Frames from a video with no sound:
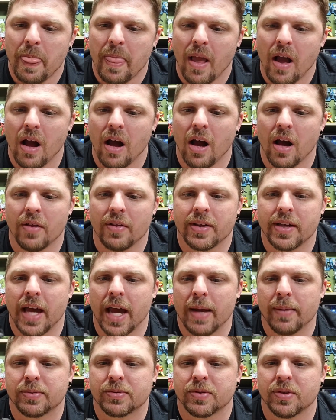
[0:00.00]
The
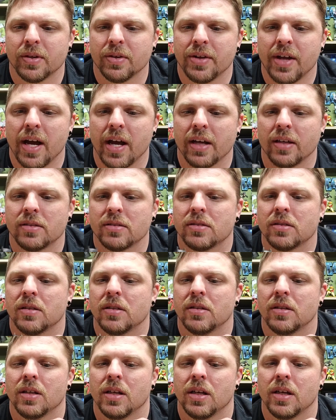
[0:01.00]
cape's real nice.
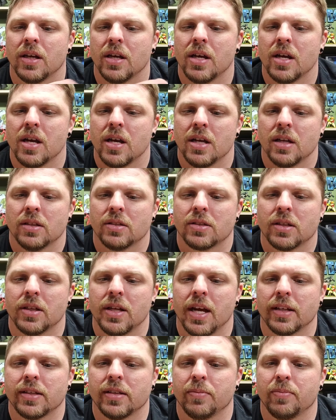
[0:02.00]
It's
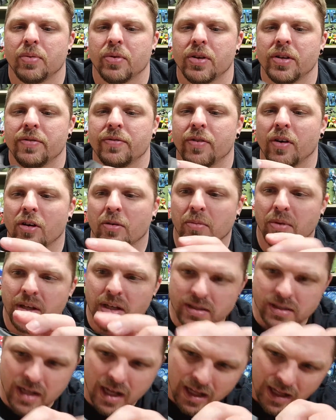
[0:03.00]
connected pretty firmly.
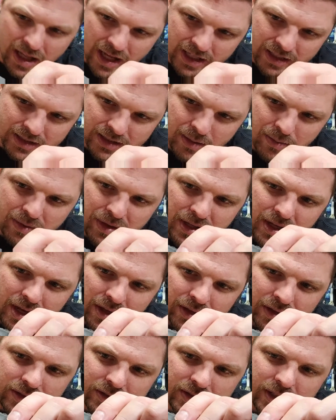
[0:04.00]
It's not like some of the
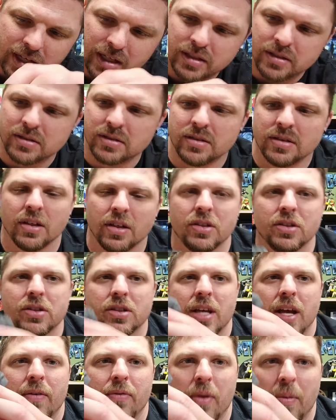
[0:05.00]
others that, you know, you
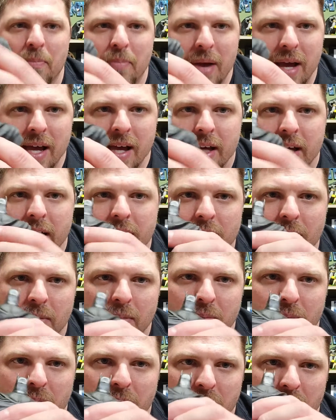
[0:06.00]
just have the peg in the
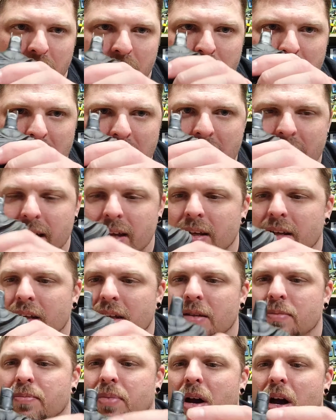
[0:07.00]
back and it
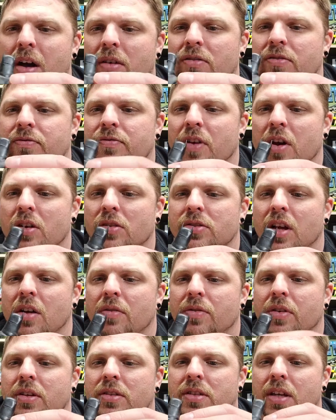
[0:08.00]
falls off
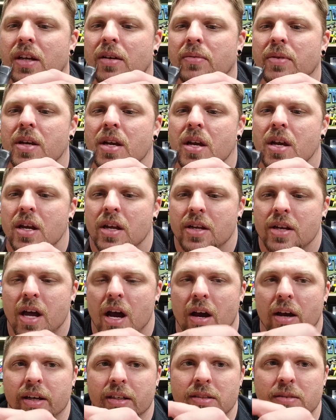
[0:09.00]
all the time.
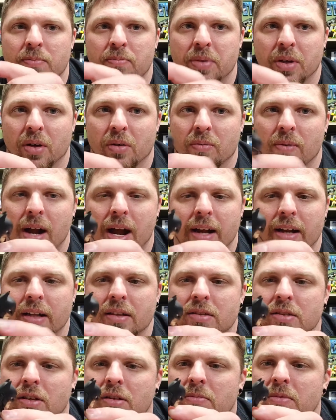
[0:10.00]
No, it's built right
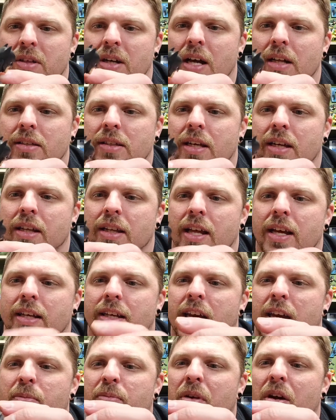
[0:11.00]
into him. You're not taking that
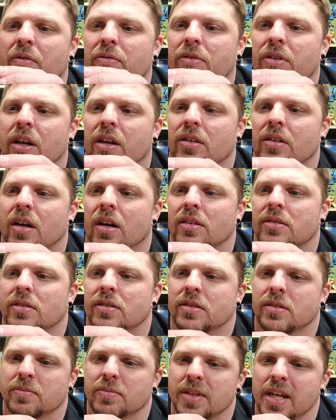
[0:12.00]
cape off without causing
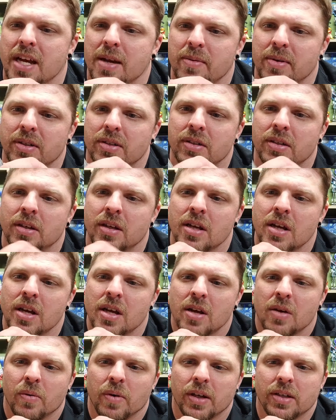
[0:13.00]
some damage,
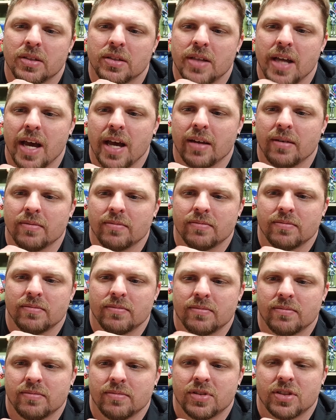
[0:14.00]
which that
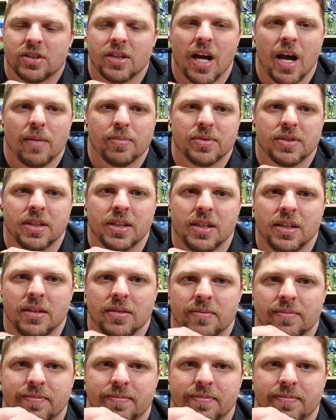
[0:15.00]
stops the